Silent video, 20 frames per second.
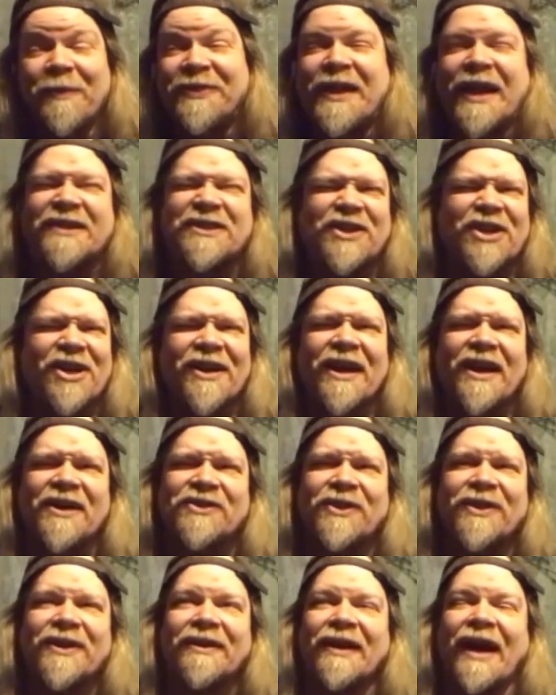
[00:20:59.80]
That shot
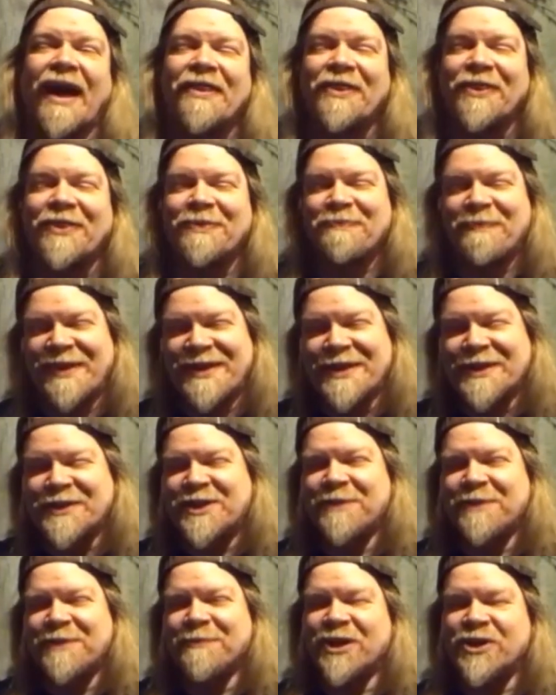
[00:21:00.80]
actually, I you can
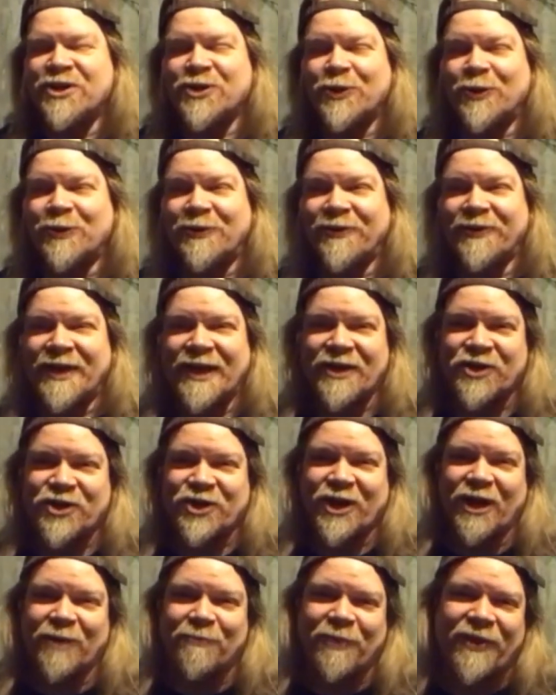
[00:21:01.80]
see my shoulder in that
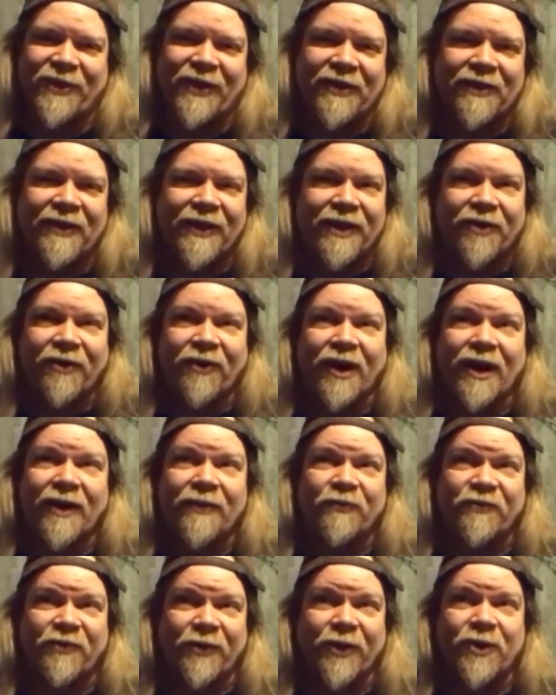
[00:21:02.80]
shot. But then later
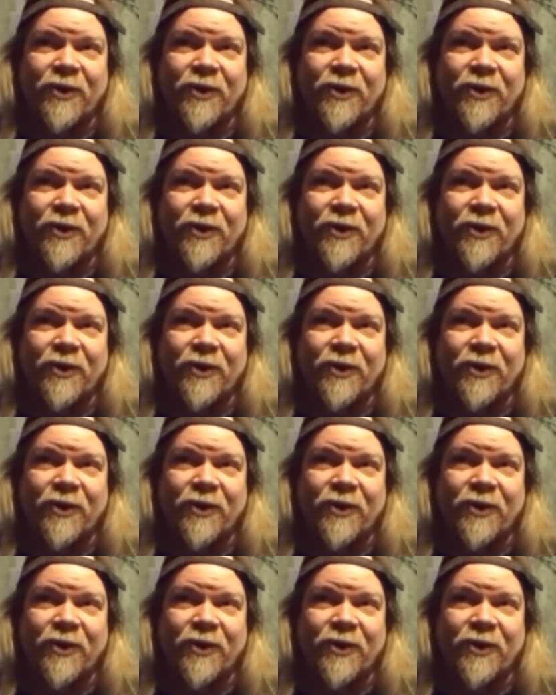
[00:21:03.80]
on for the